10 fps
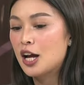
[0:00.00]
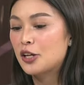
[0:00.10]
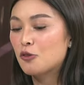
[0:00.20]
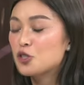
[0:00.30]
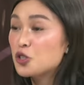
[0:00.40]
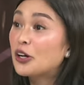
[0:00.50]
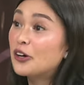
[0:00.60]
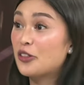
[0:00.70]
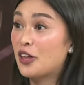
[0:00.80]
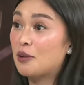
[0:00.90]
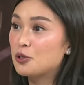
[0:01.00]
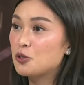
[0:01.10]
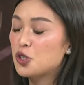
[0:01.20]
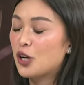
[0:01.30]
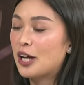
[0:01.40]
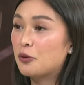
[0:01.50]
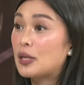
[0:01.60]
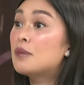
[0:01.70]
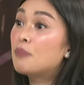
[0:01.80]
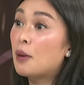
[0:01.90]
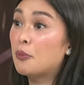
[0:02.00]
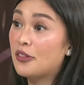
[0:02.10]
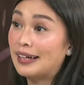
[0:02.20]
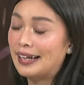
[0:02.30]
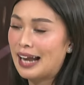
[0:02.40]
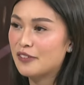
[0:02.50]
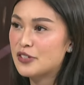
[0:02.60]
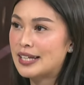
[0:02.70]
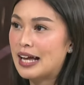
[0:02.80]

trigger them to try to keep up with that lifestyle.